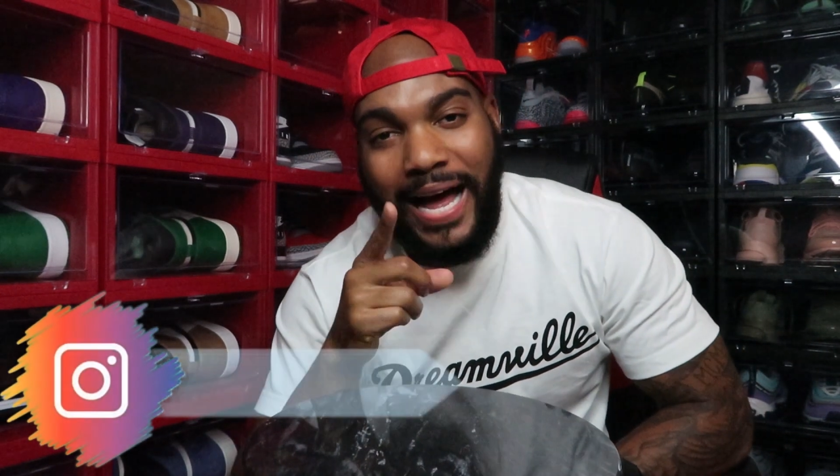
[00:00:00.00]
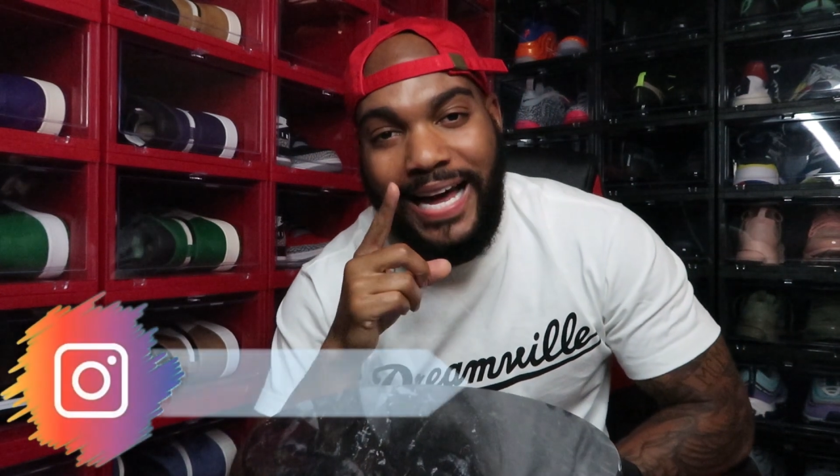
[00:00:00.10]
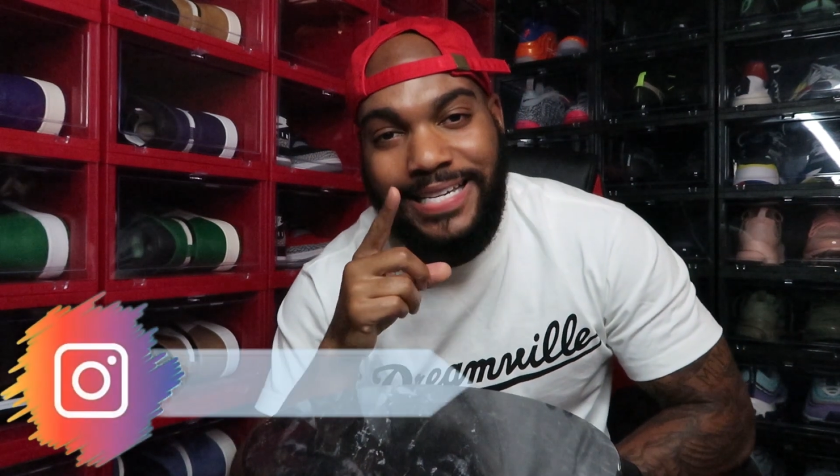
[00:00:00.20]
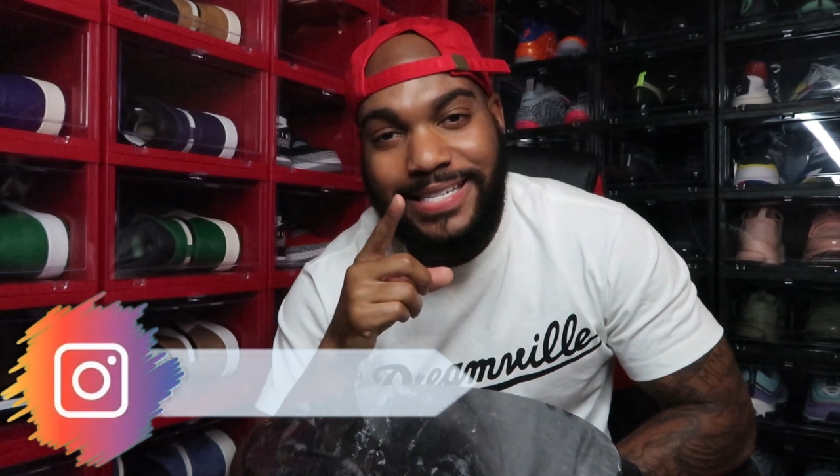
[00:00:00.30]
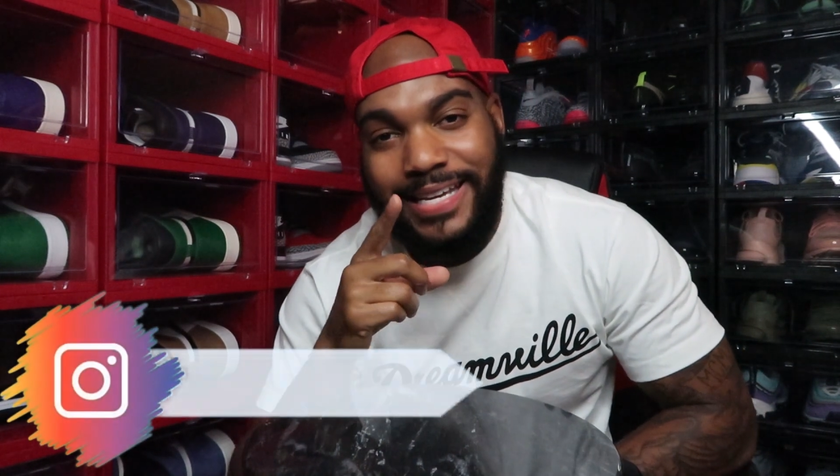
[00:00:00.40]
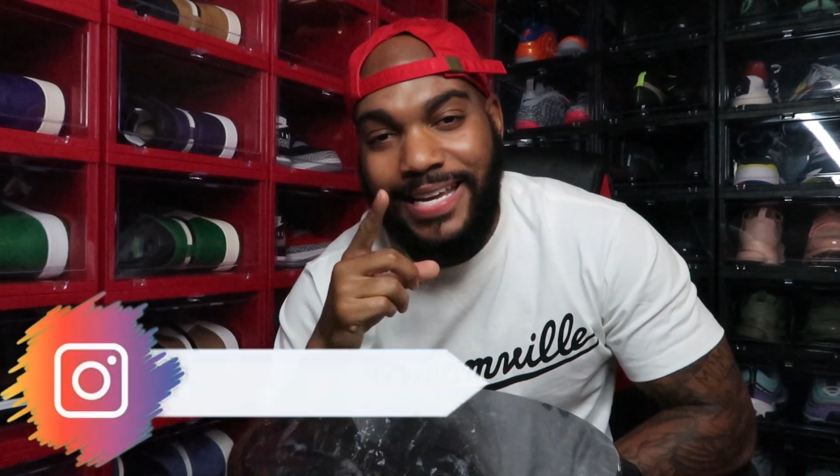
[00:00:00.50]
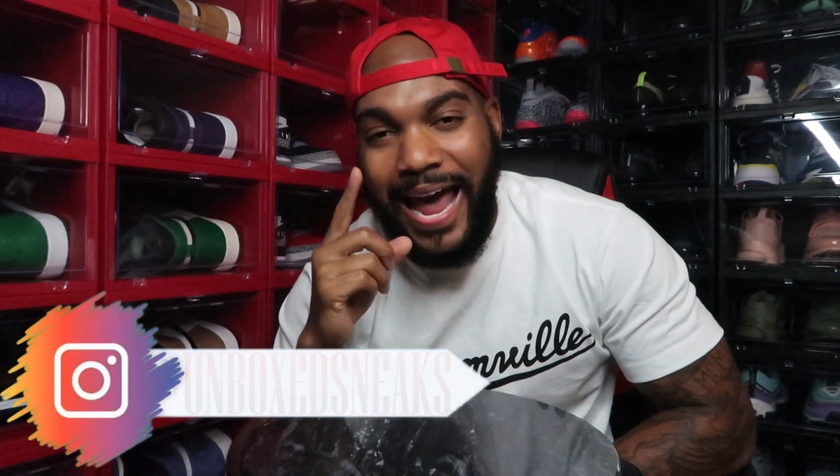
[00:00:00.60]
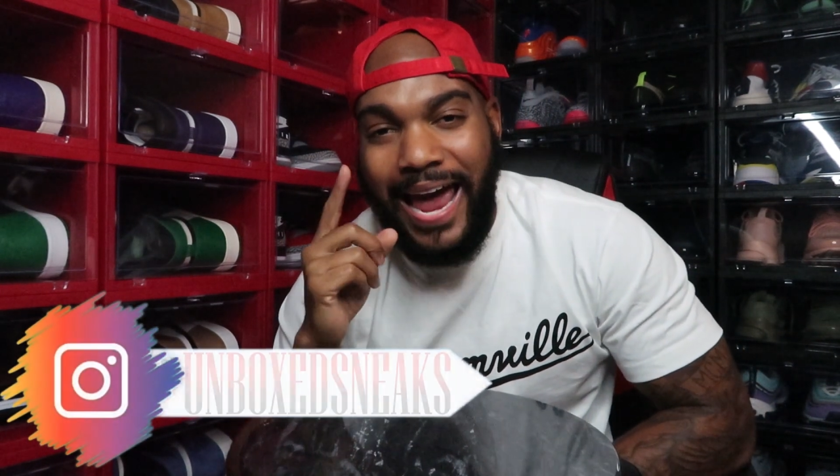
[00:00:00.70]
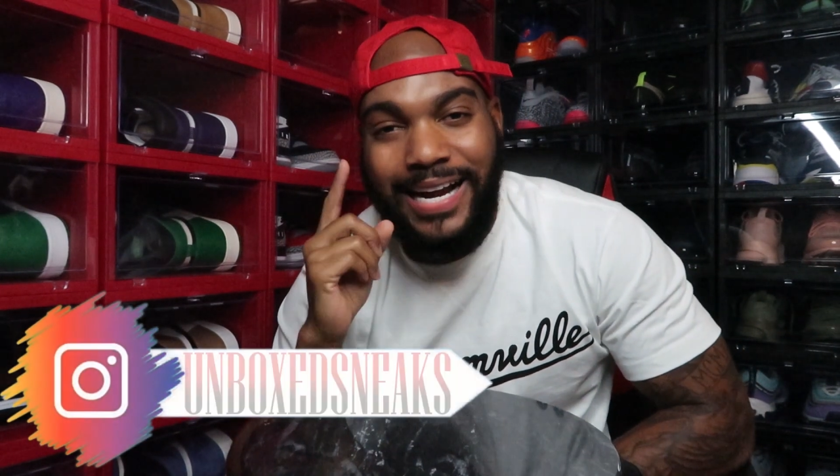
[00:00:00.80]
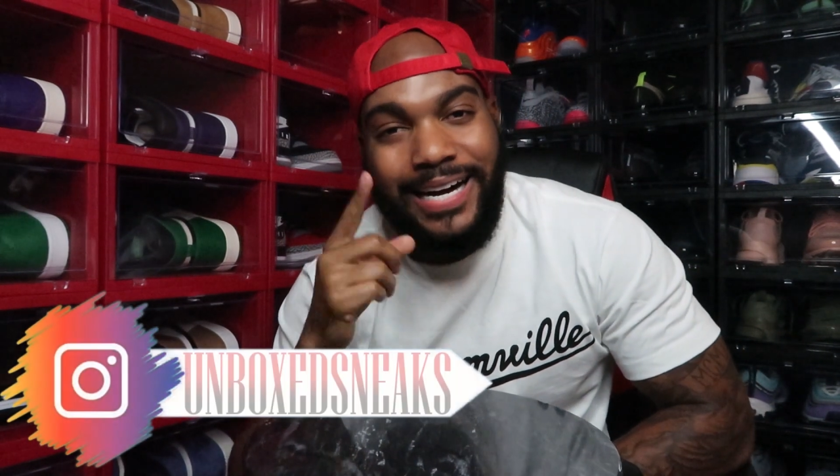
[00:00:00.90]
IG at